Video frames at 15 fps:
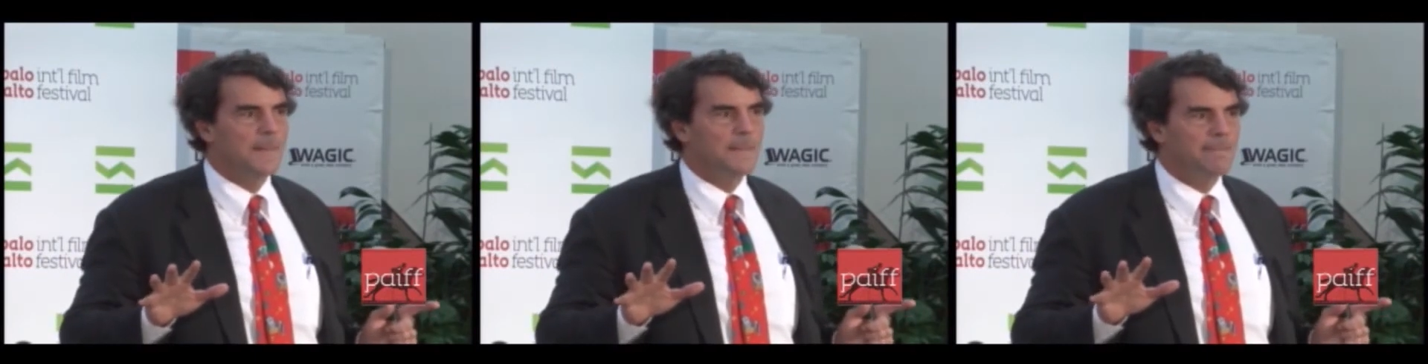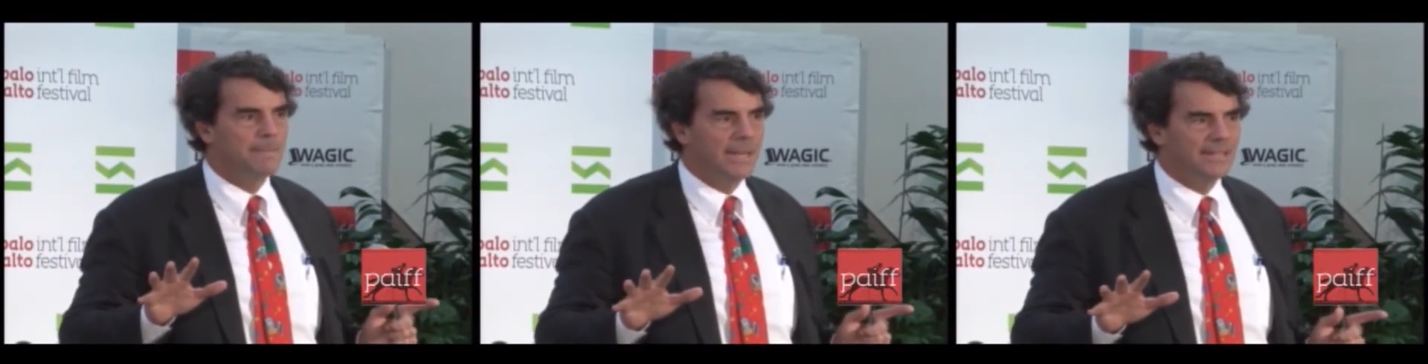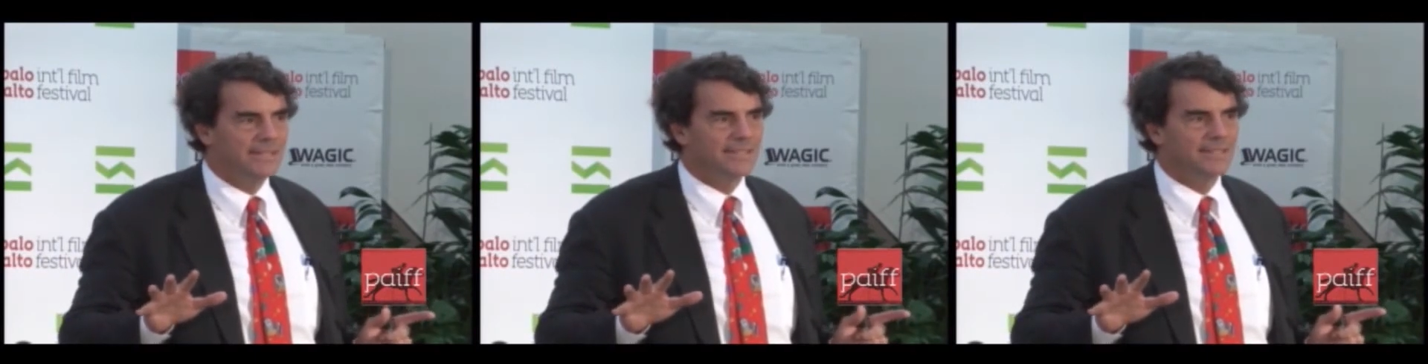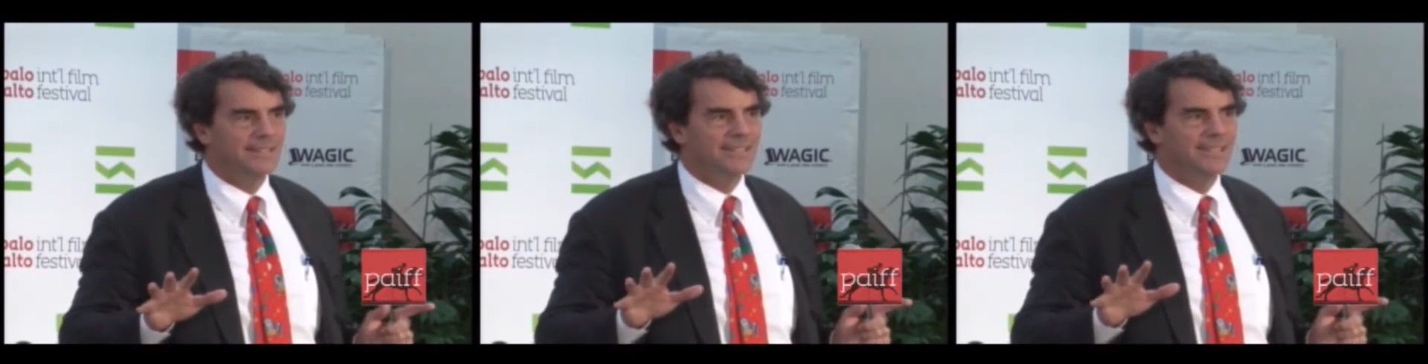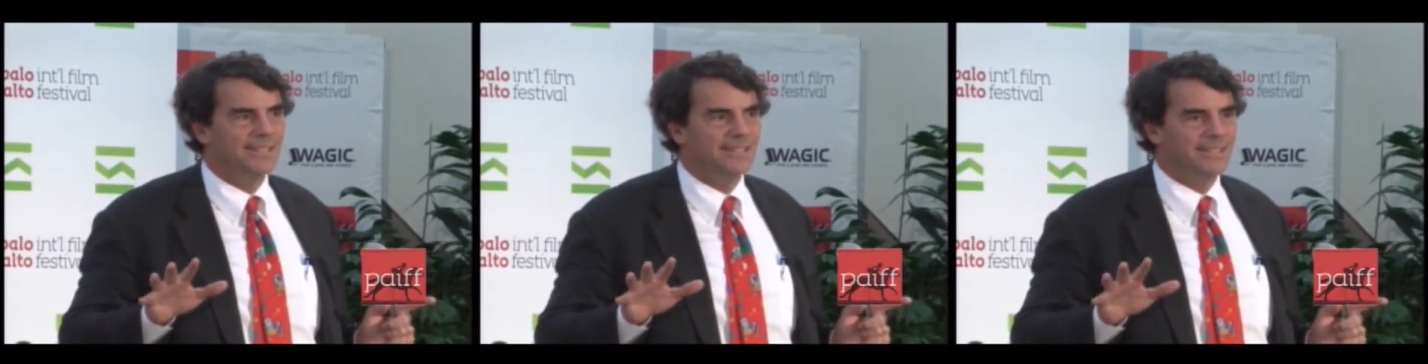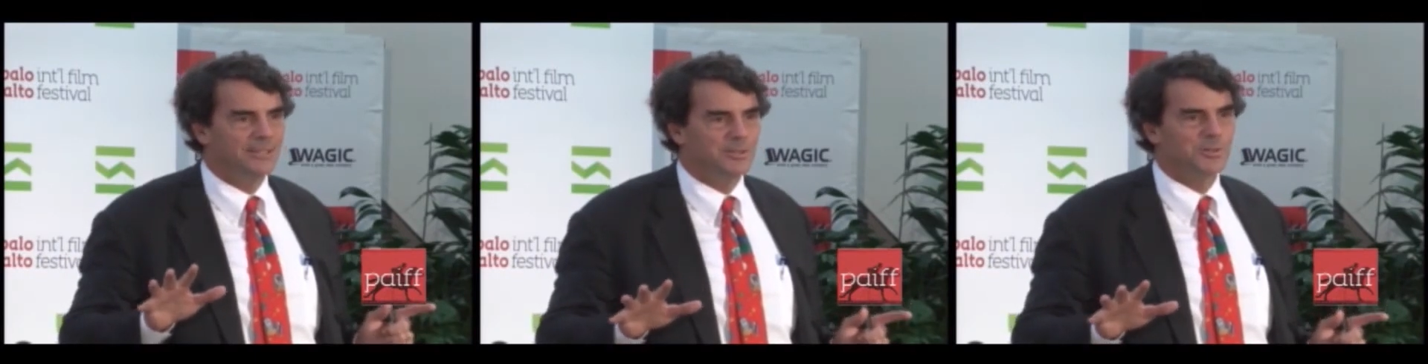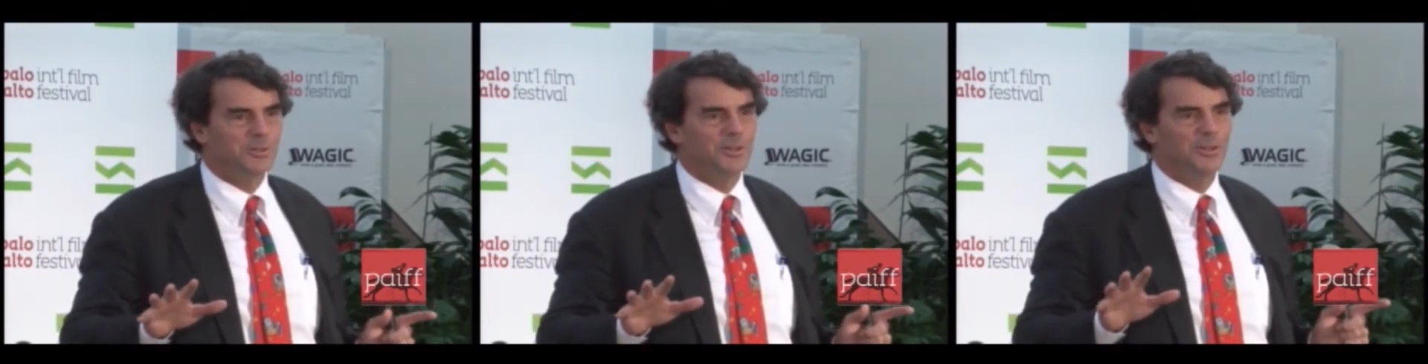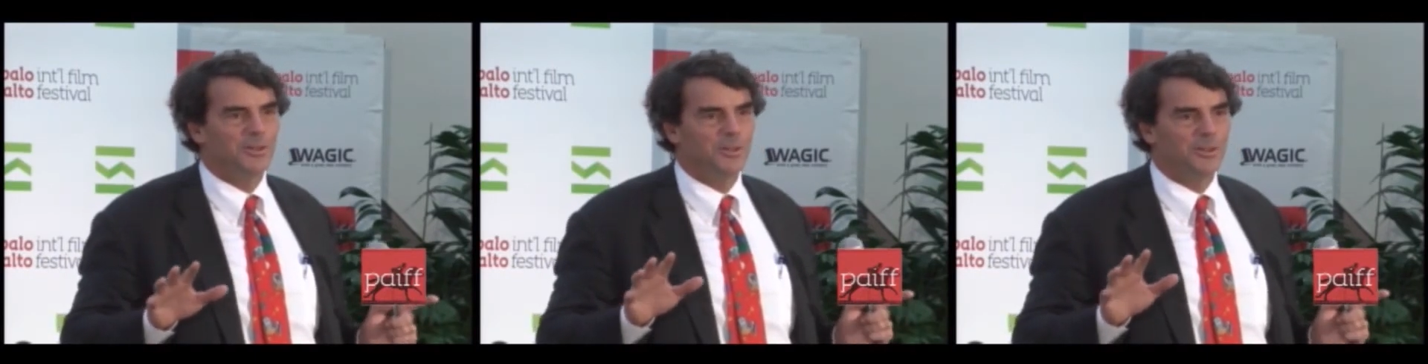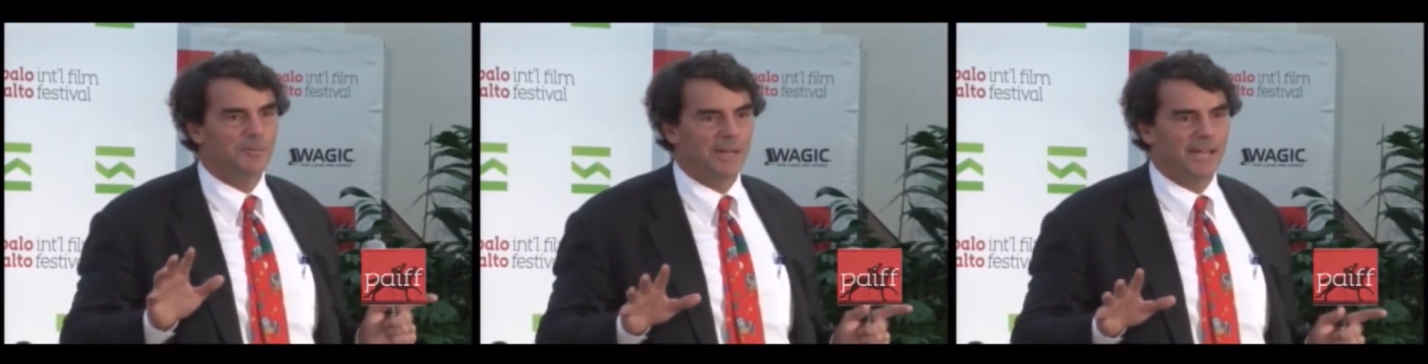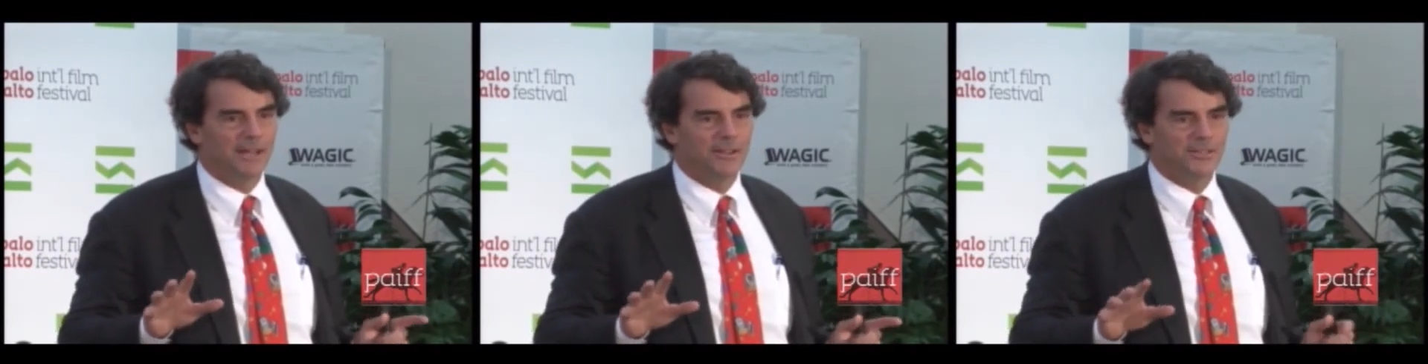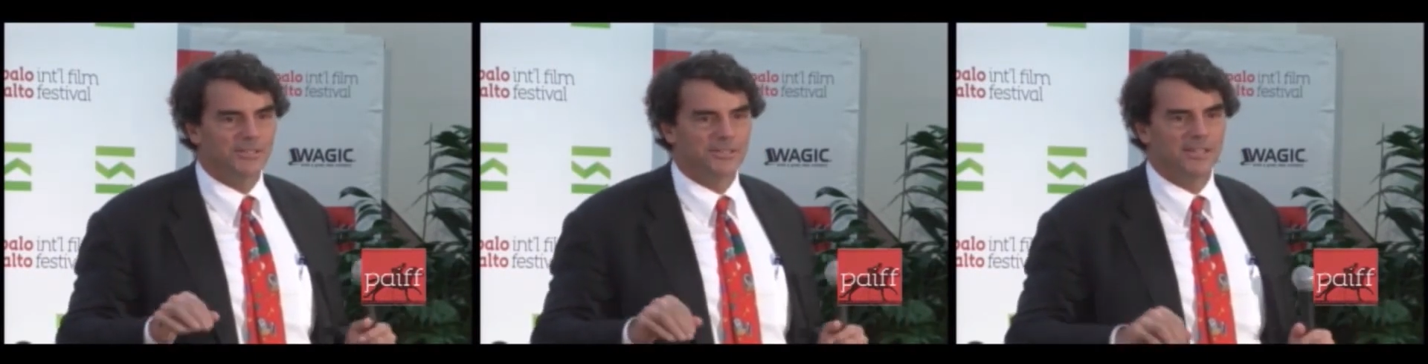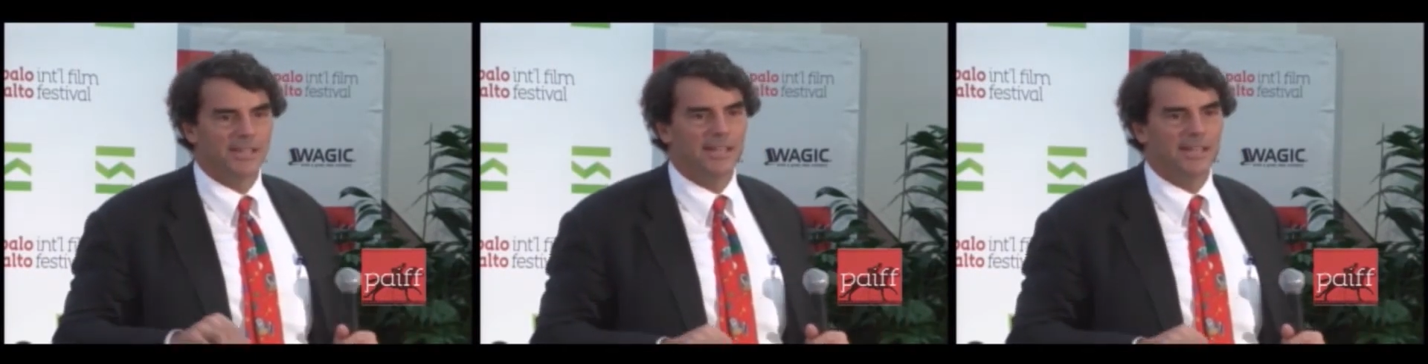mentally control the mouse.